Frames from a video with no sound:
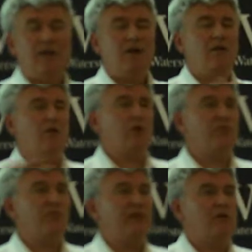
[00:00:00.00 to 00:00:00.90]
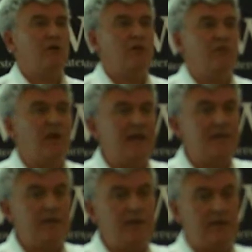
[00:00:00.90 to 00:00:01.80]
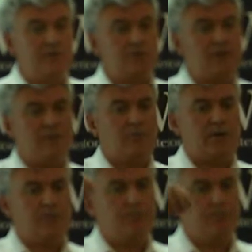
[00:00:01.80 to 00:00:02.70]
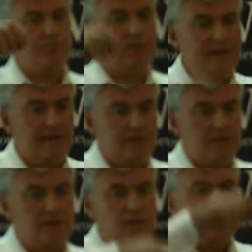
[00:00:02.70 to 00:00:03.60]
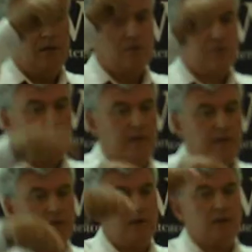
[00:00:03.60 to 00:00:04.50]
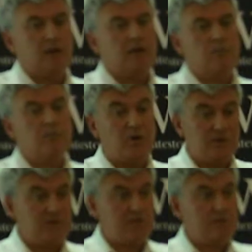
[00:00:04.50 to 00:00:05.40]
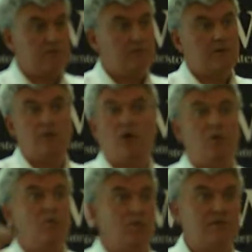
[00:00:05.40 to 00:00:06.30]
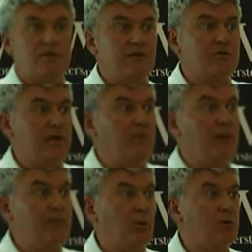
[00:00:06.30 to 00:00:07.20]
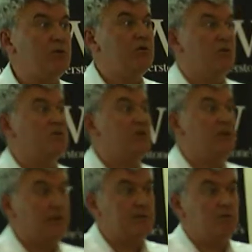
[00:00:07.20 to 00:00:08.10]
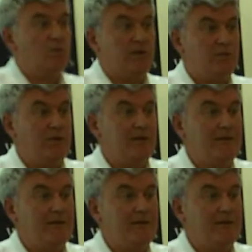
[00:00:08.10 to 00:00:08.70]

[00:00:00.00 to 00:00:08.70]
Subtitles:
A lot of rain, a lot of lightning. I had to travel by plane, train, bus, and I almost had to travel by boat just to get to Whitby.